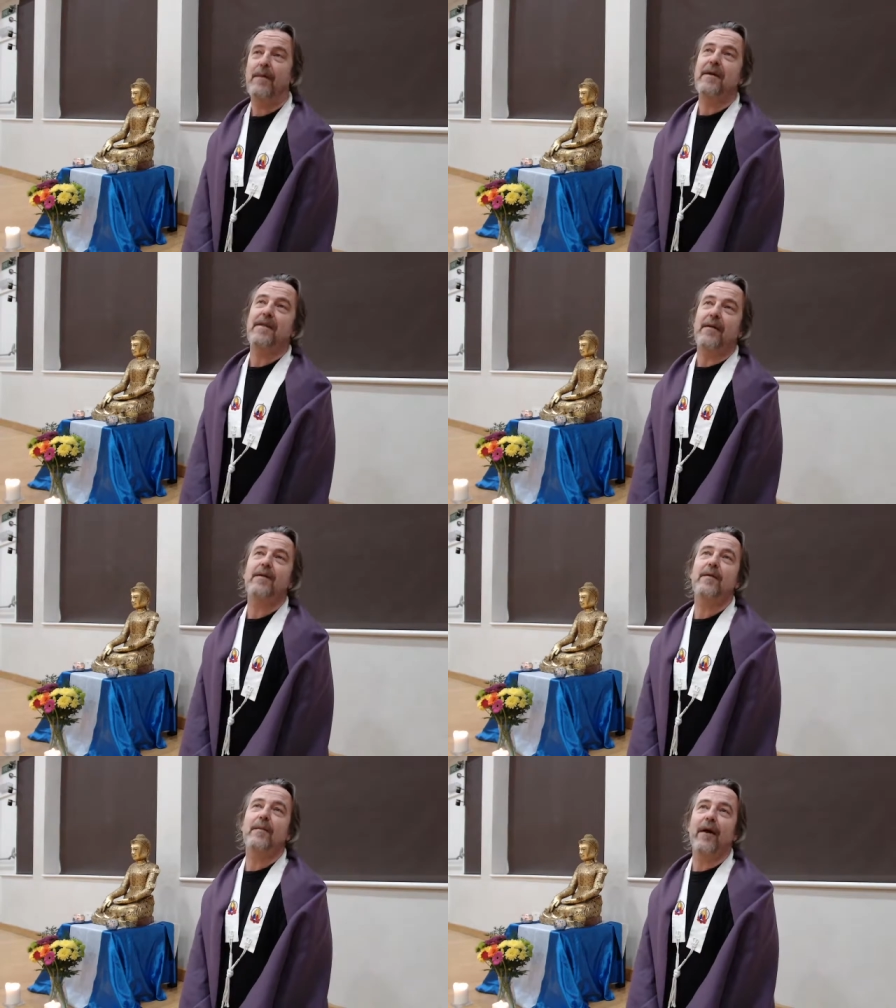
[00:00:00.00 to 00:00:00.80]
I think there
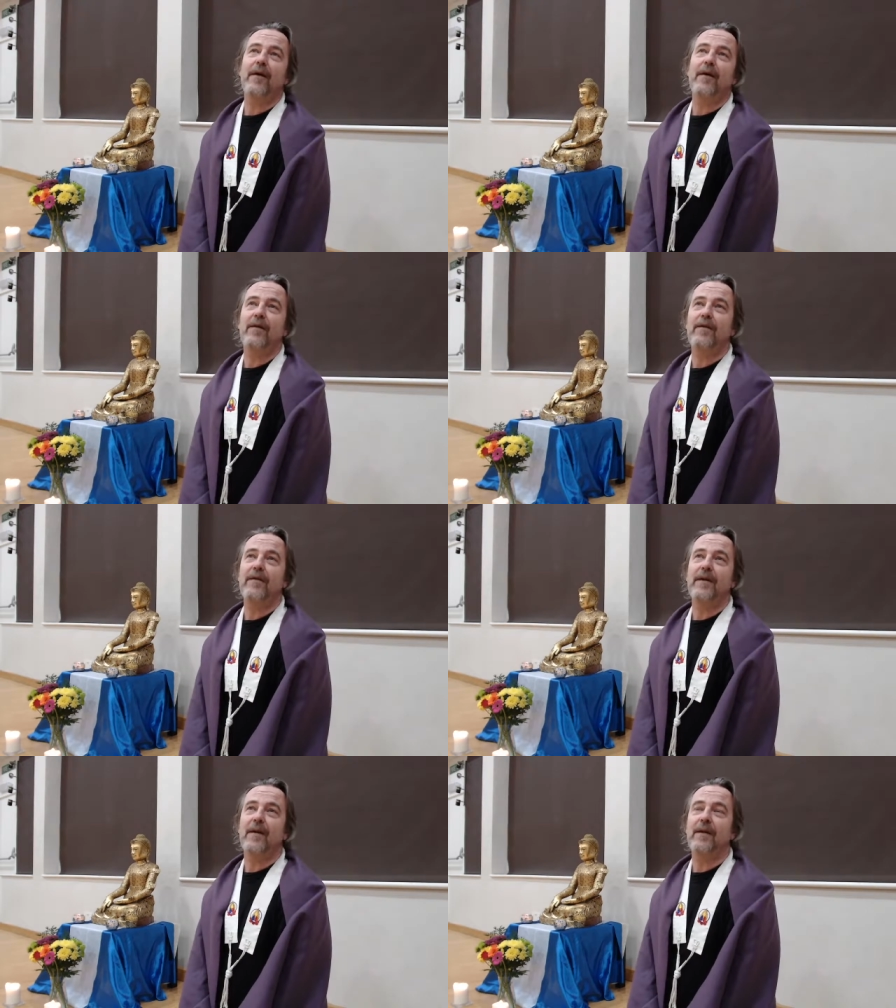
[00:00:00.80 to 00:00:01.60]
is a paradox,
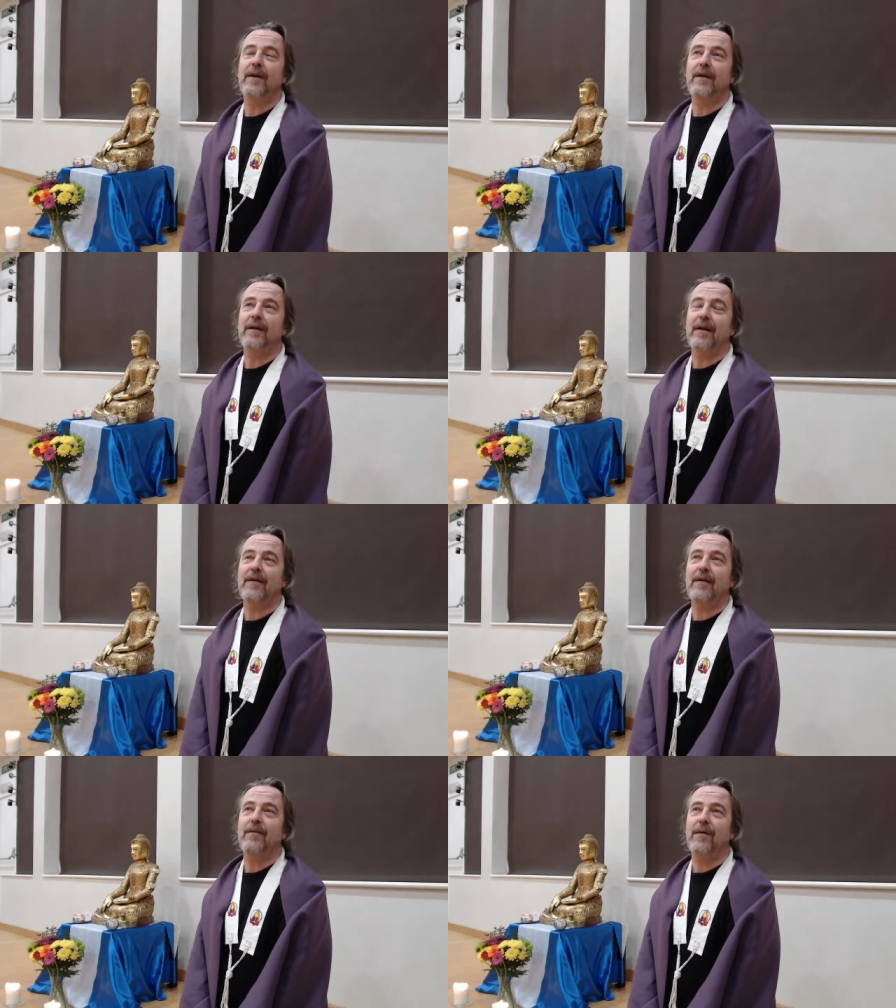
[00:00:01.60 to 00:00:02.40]
isn't there? I mean, I
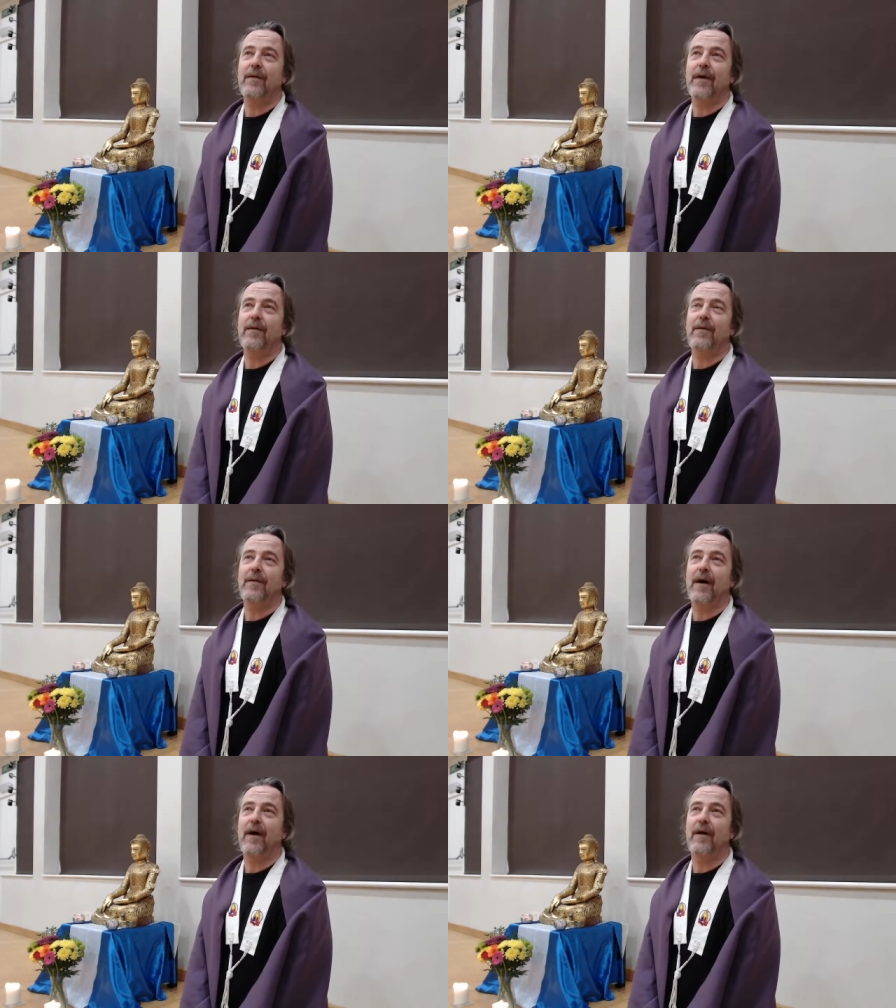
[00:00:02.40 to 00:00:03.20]
don't know if you know that
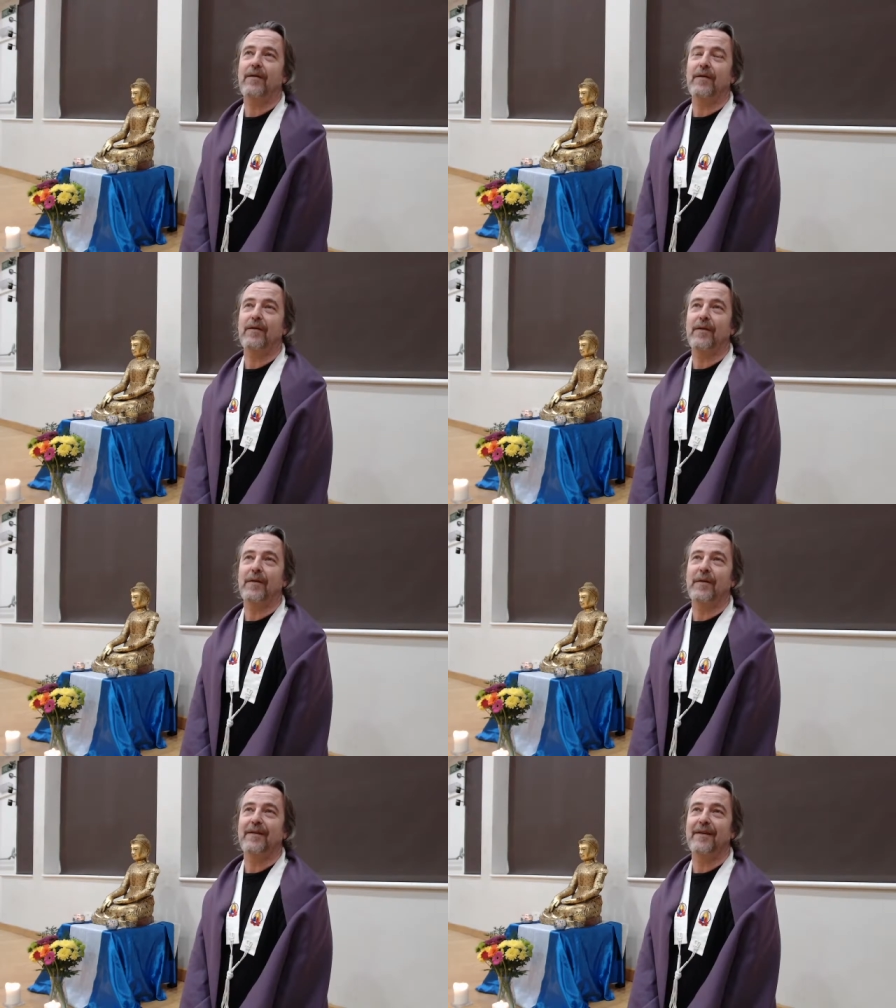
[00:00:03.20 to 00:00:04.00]
the Heart
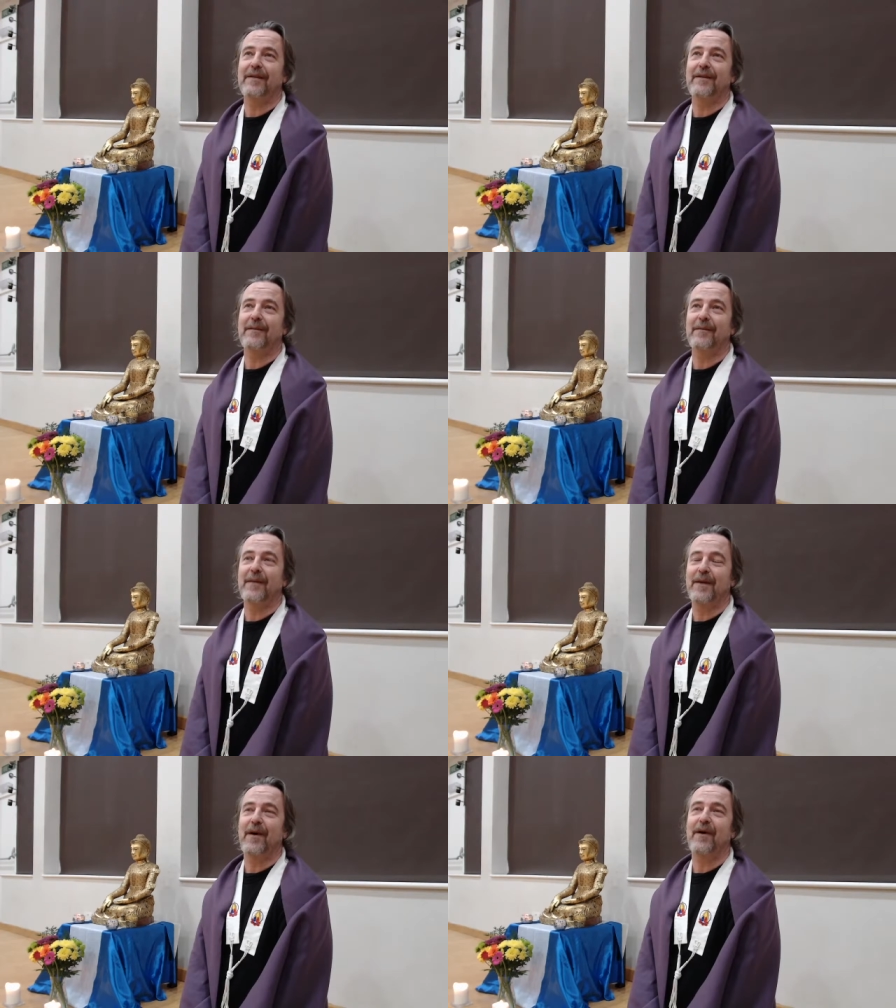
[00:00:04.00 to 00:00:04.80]
Sutra, he says,
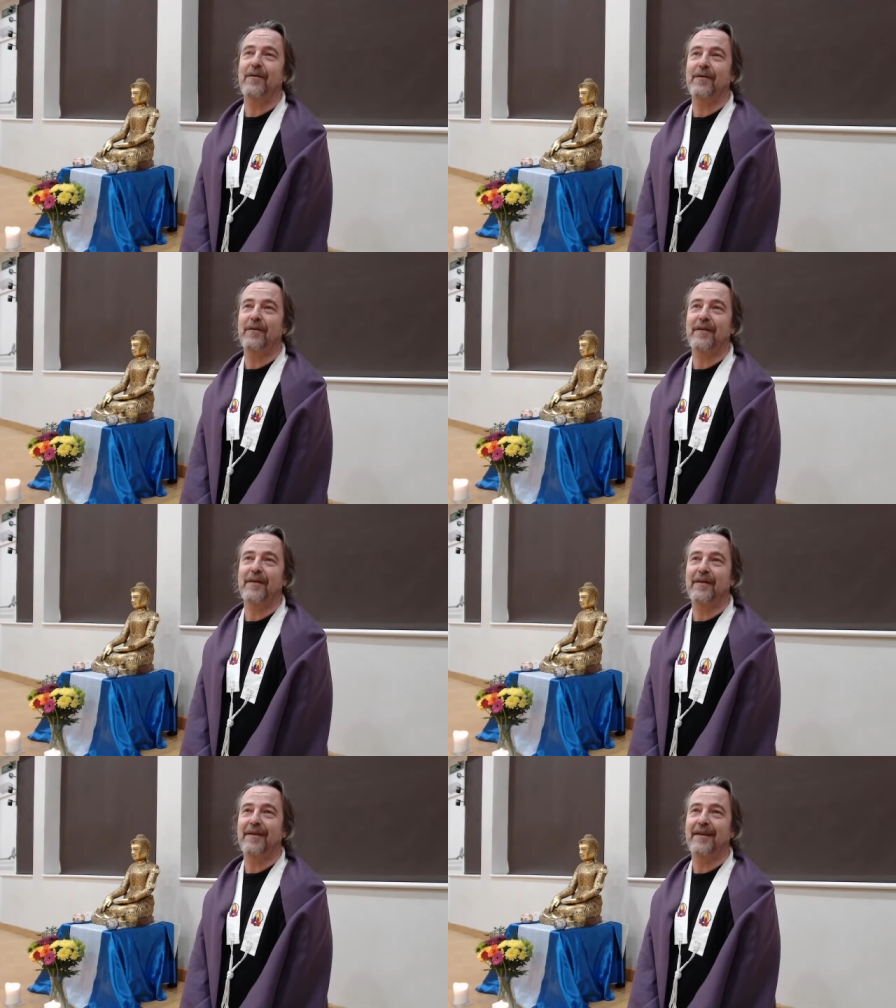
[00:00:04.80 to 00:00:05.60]
in the Heart Sutra, it says,